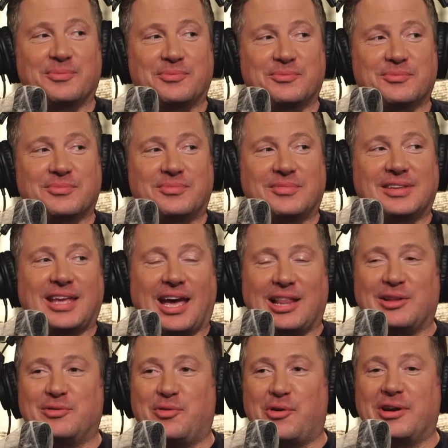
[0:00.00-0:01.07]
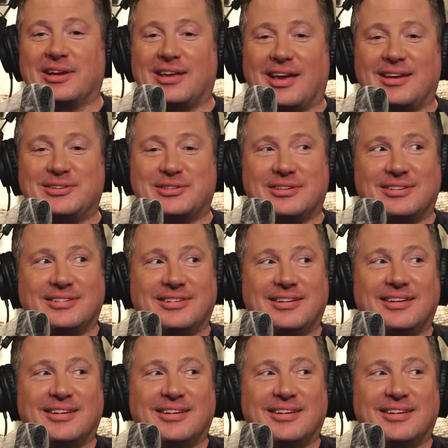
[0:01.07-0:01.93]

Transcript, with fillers: There you go. Californication.